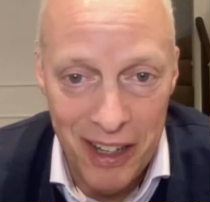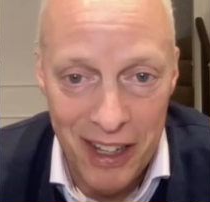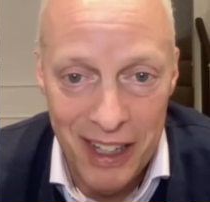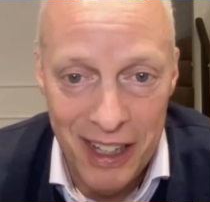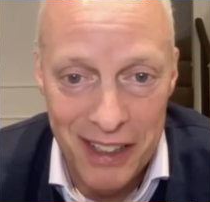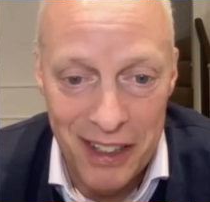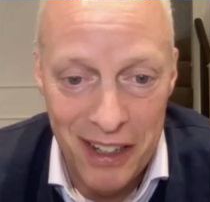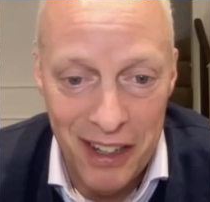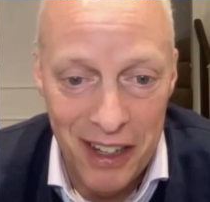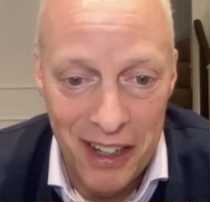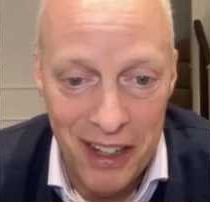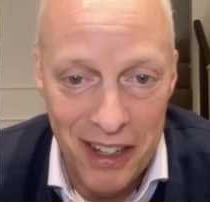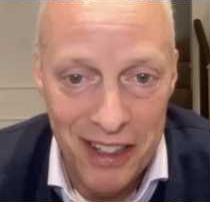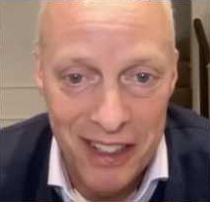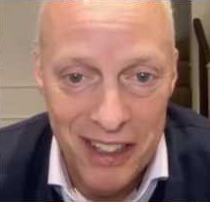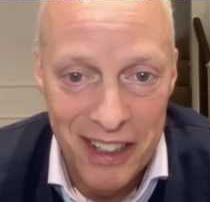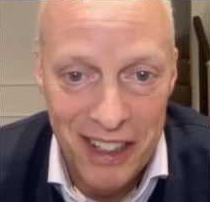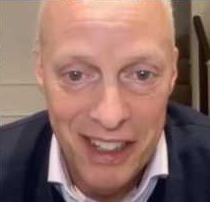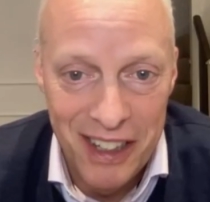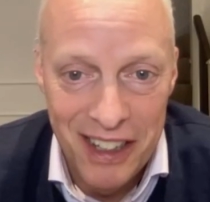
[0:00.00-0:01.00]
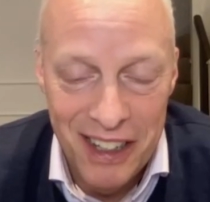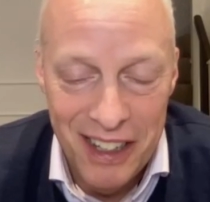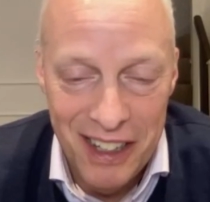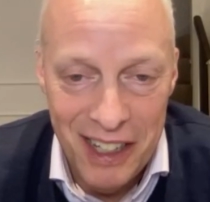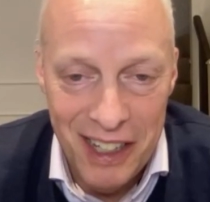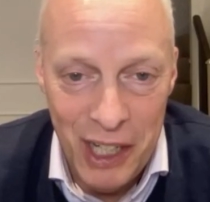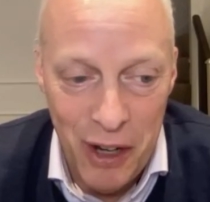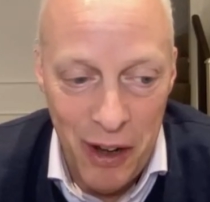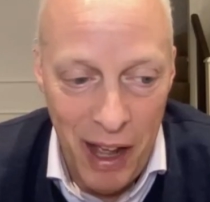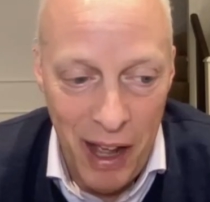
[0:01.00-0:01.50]
And, uh,
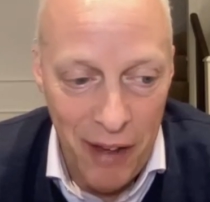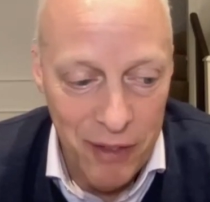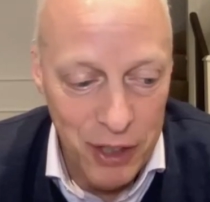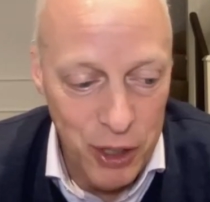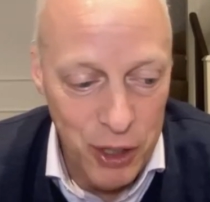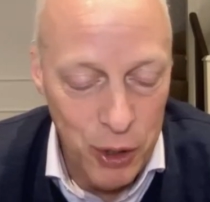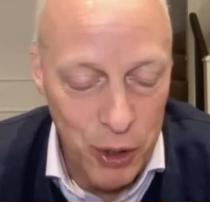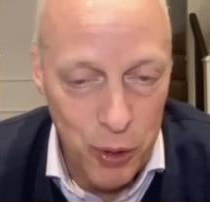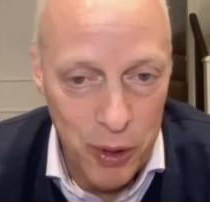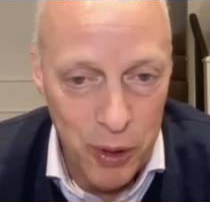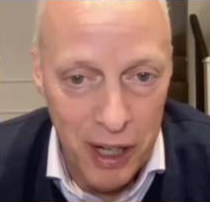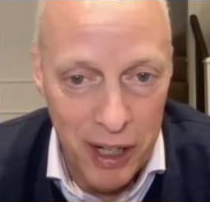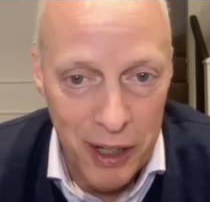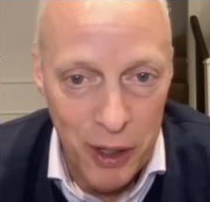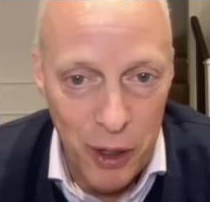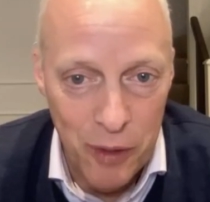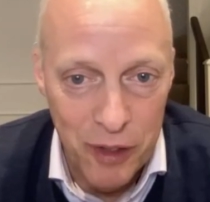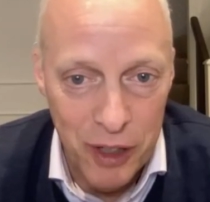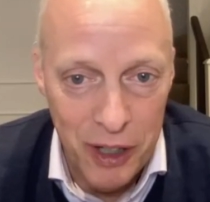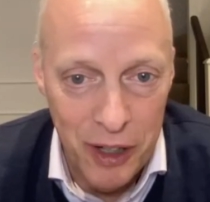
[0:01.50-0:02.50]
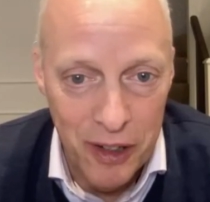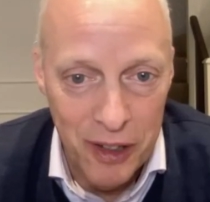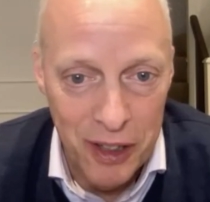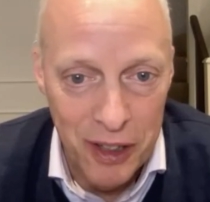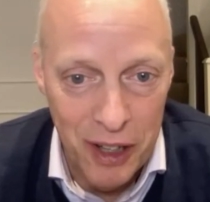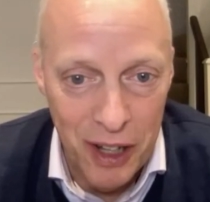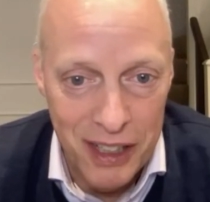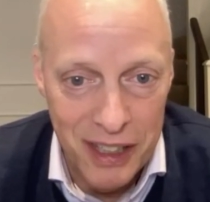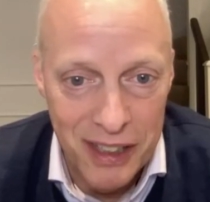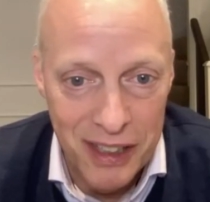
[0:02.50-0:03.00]
now having you uh, over here
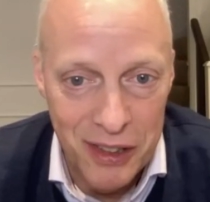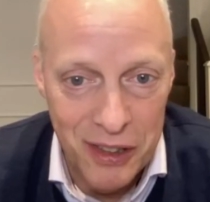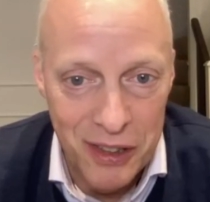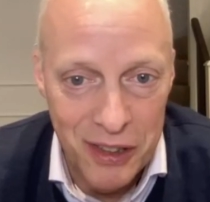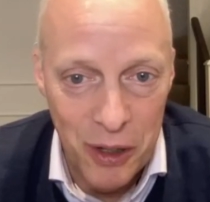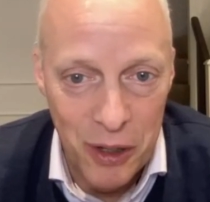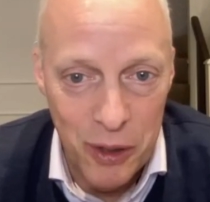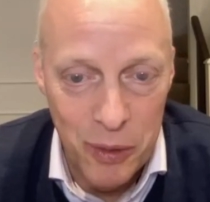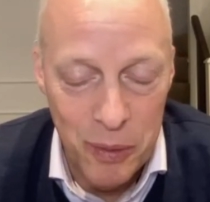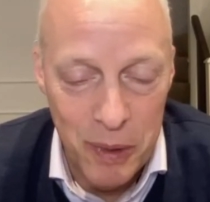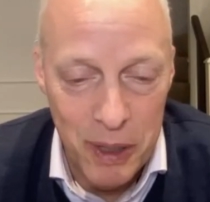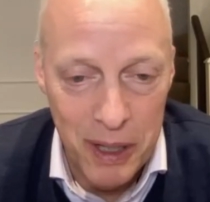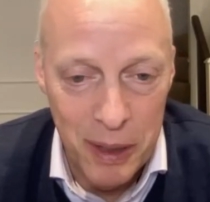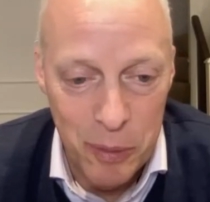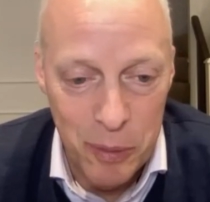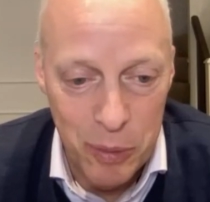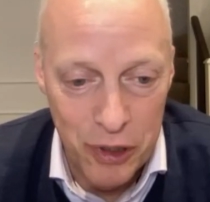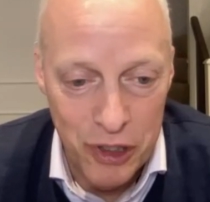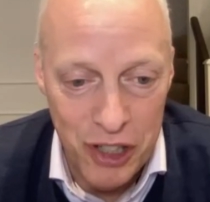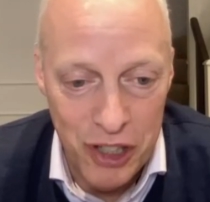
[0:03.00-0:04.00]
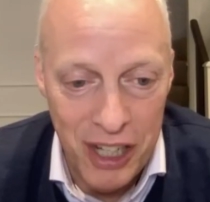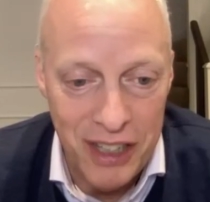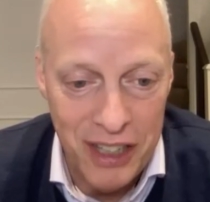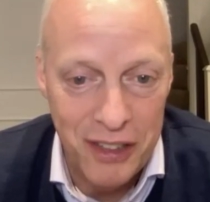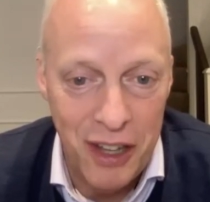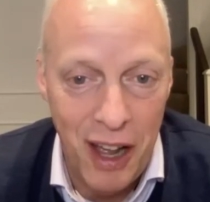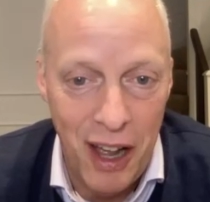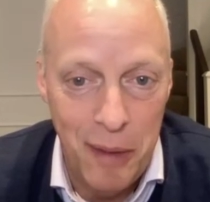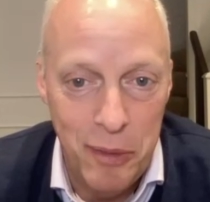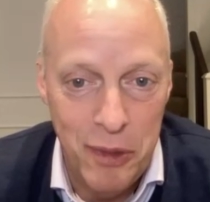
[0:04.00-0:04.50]
in London. So uh, appreciate the
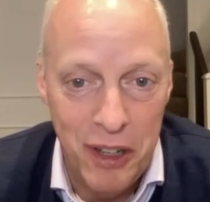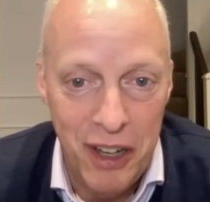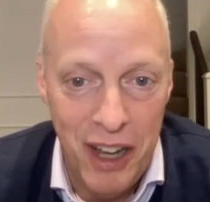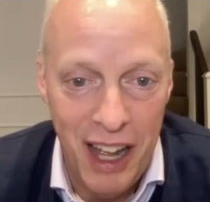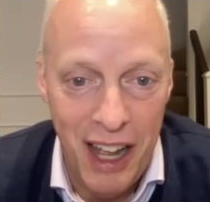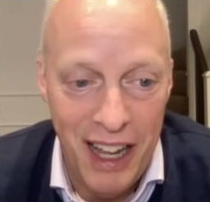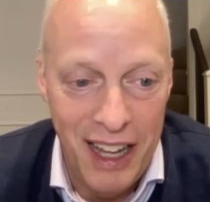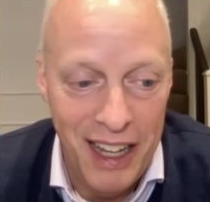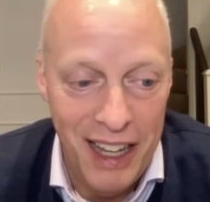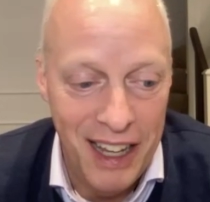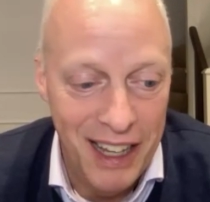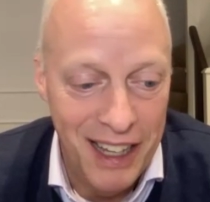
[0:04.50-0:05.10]
time today.